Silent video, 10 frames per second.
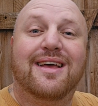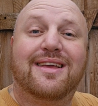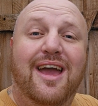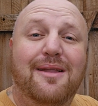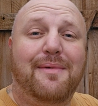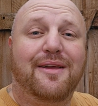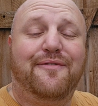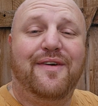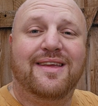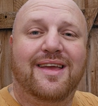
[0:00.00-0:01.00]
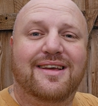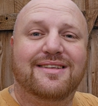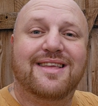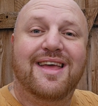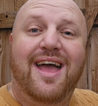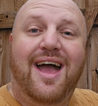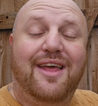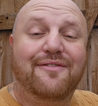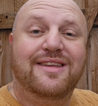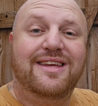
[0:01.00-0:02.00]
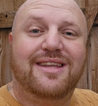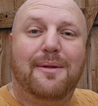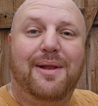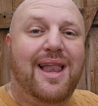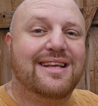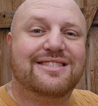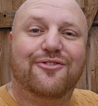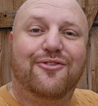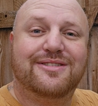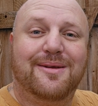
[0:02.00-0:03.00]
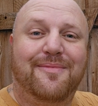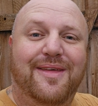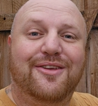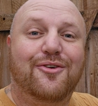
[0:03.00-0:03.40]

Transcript: cut my fingers, and I've needed a plaster or something,